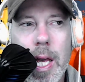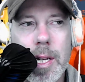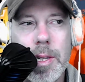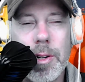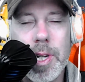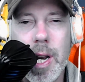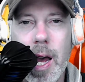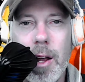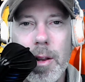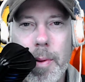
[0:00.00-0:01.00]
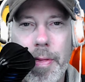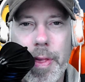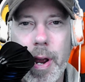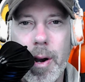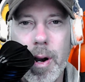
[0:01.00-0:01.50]
is there's an element
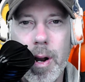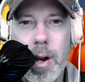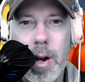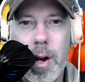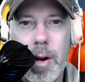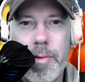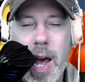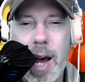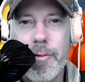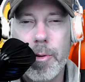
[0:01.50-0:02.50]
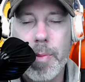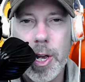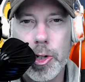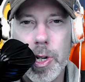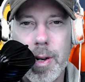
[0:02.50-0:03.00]
there of
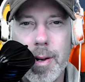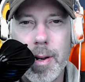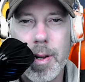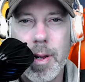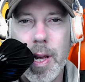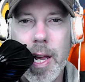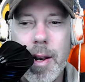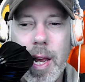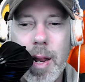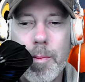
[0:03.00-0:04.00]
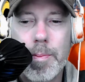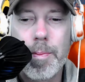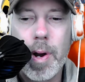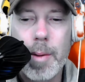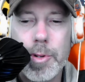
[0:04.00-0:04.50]
affirmation, and
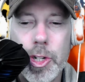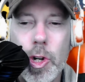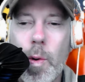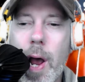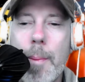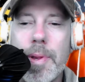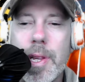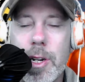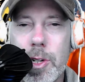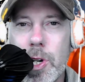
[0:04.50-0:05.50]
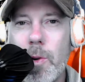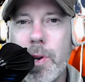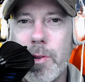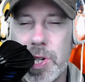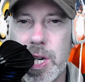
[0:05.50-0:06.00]
I'm so happy that
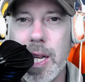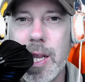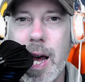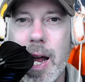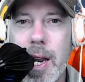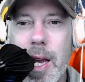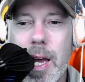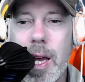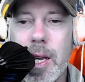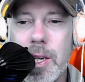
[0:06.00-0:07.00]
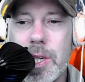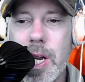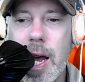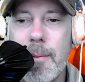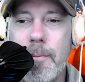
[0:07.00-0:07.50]
Antonio said that. He
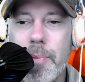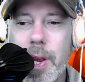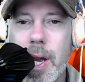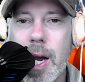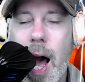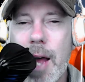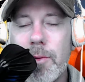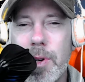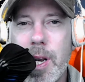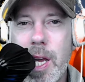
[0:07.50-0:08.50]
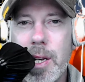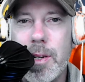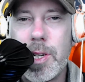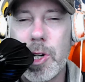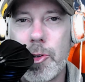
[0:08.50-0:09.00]
said, I don't
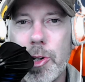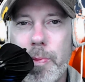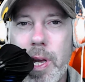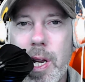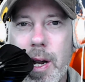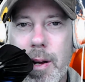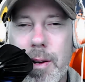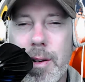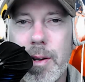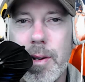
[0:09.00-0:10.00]
need social media